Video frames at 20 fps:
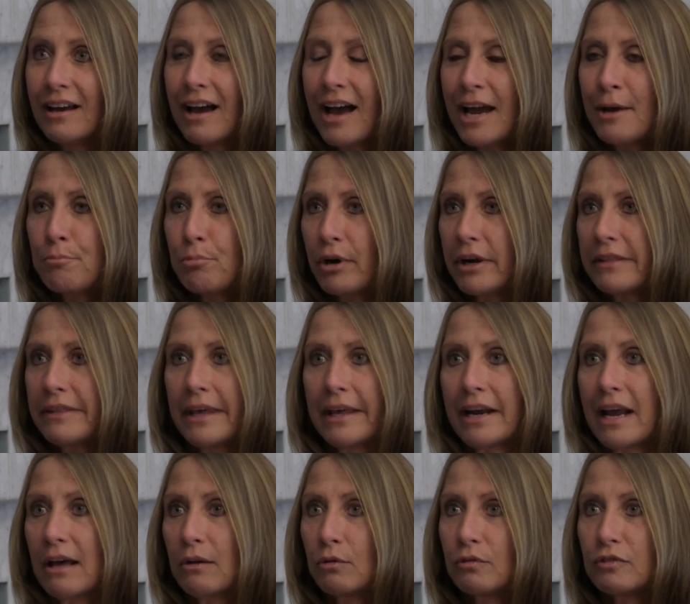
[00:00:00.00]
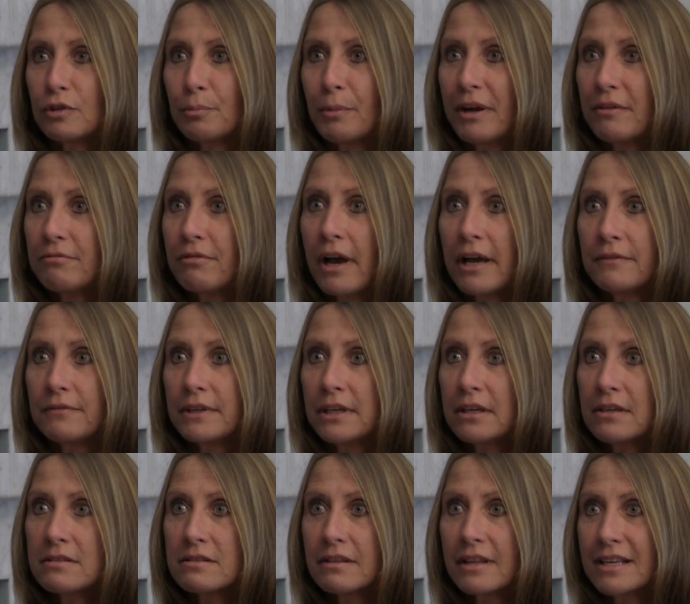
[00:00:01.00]
I break that out over my 5
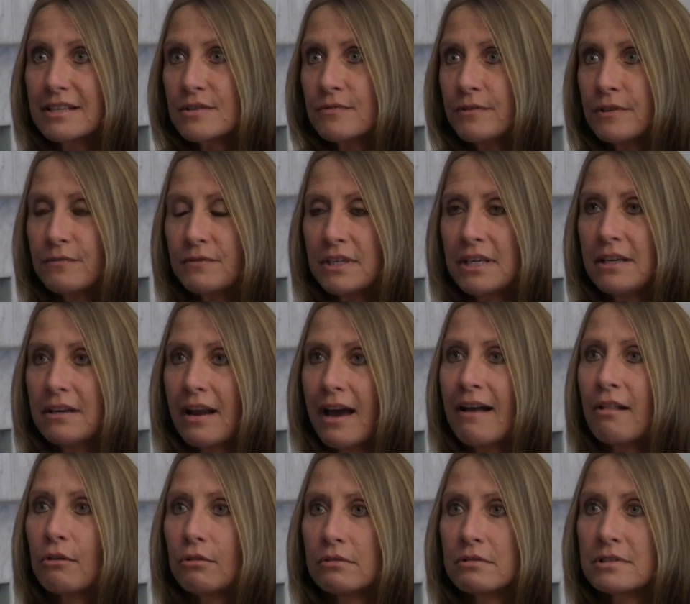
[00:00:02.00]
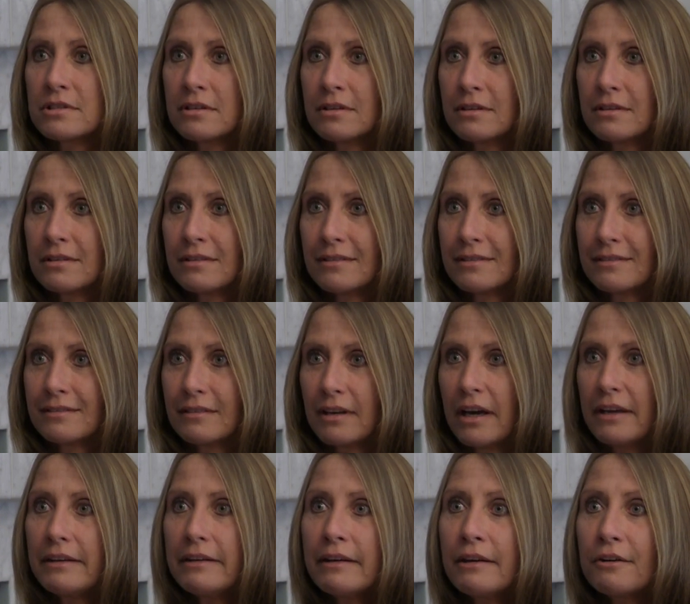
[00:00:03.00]
kids, and that's $15
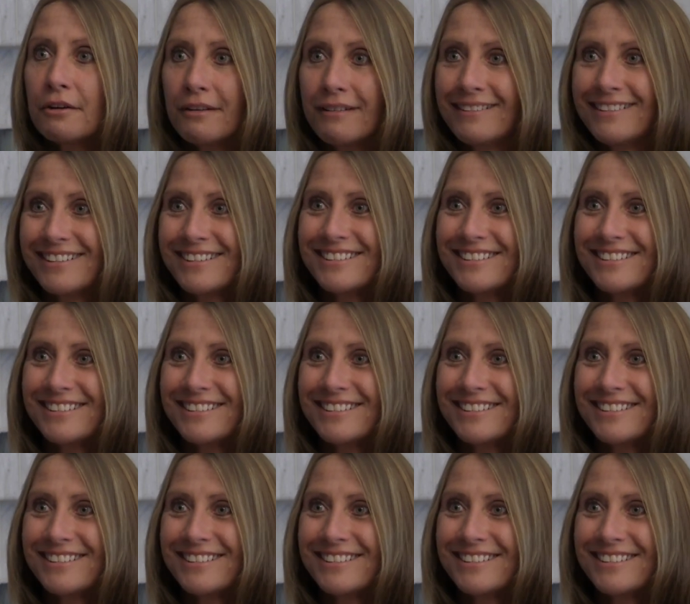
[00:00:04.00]
a year